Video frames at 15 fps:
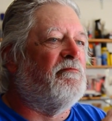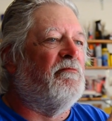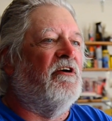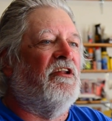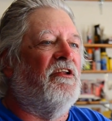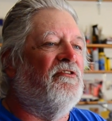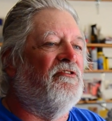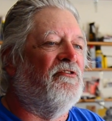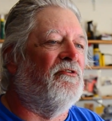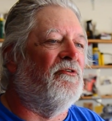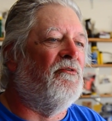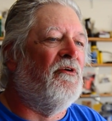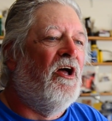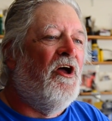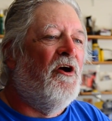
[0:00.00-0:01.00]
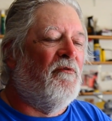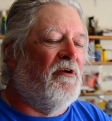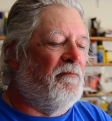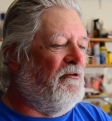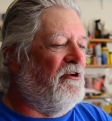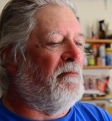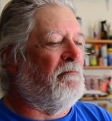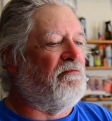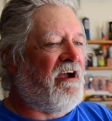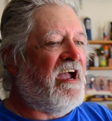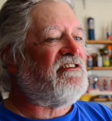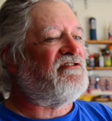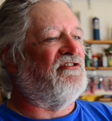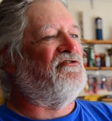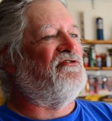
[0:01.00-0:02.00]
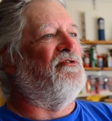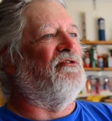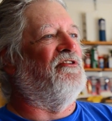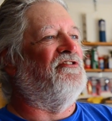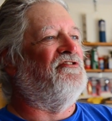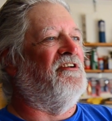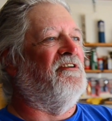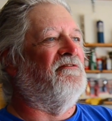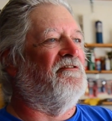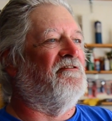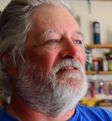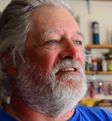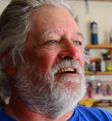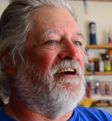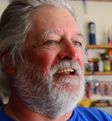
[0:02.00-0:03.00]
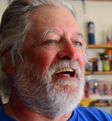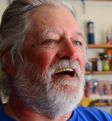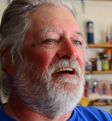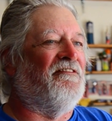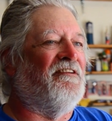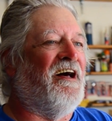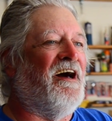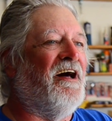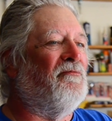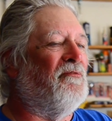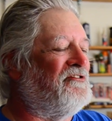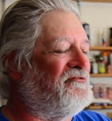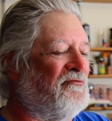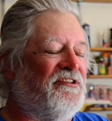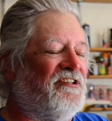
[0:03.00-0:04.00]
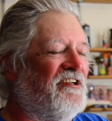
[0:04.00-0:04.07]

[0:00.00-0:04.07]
spreading to. We put a practice course in, for crying out loud, which was